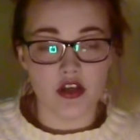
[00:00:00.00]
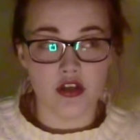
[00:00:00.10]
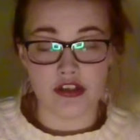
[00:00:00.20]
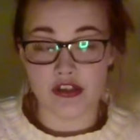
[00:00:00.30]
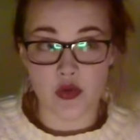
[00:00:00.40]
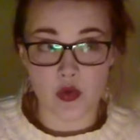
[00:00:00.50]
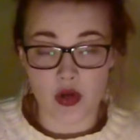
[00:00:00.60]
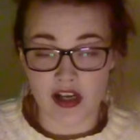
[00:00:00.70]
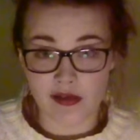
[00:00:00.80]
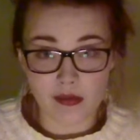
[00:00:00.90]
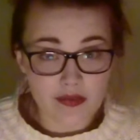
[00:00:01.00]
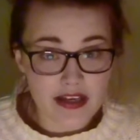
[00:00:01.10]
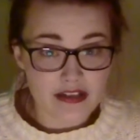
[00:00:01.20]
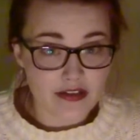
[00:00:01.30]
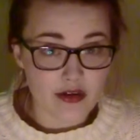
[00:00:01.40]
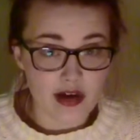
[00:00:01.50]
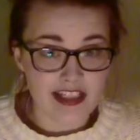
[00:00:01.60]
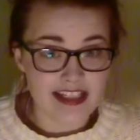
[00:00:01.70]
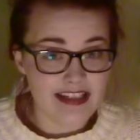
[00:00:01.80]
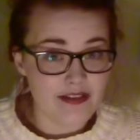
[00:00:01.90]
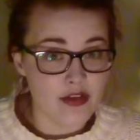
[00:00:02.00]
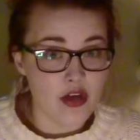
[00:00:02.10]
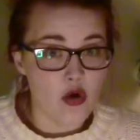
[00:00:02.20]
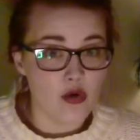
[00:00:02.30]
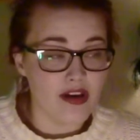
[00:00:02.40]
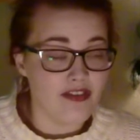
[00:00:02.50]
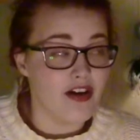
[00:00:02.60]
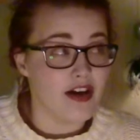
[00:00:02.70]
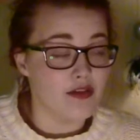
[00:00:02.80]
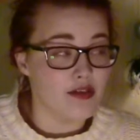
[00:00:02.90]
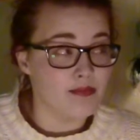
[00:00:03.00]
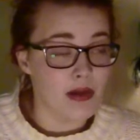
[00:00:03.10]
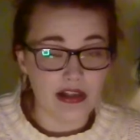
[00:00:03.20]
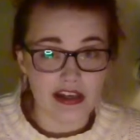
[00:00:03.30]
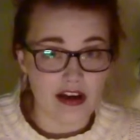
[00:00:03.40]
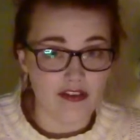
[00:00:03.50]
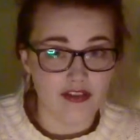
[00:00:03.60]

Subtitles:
Okay, so a couple of years ago I didn't even know if I could pull it off,